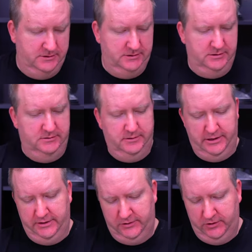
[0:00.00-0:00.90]
All
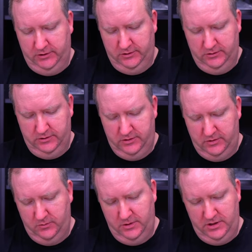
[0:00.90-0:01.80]
right, so
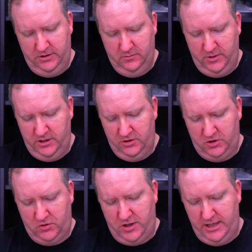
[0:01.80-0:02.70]
we we are
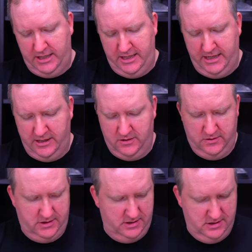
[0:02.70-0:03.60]
striking
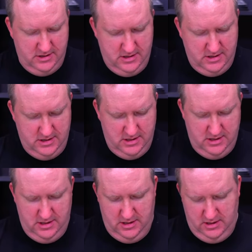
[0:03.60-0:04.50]
out
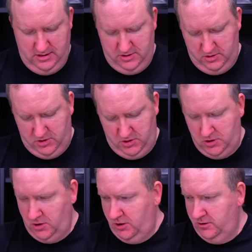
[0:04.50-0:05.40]
to
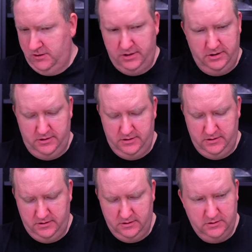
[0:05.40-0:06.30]
start.
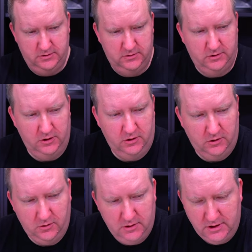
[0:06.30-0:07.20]

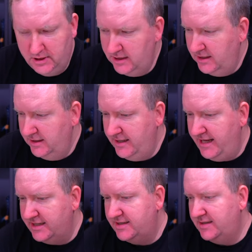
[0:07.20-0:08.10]
So
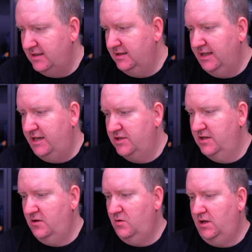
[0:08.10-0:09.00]
Next, let us
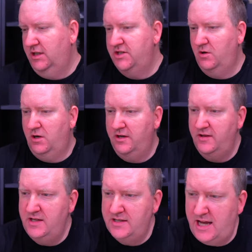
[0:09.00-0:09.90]
go on. Let's go on to
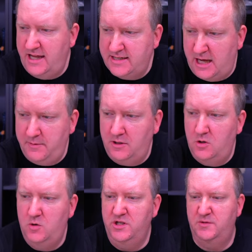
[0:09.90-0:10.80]
these Hot Topic
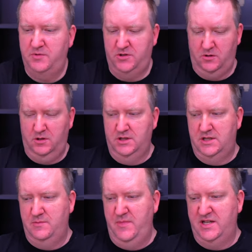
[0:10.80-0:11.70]
Quisp sodas.
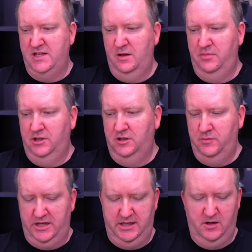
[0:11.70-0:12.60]
Just mix it up a little
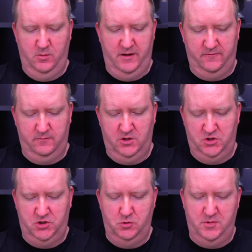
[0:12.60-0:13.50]
bit. Get away from the
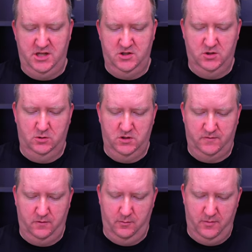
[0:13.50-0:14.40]
Shumi sodas
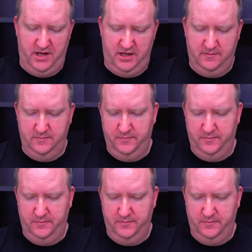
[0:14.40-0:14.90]
for a minute.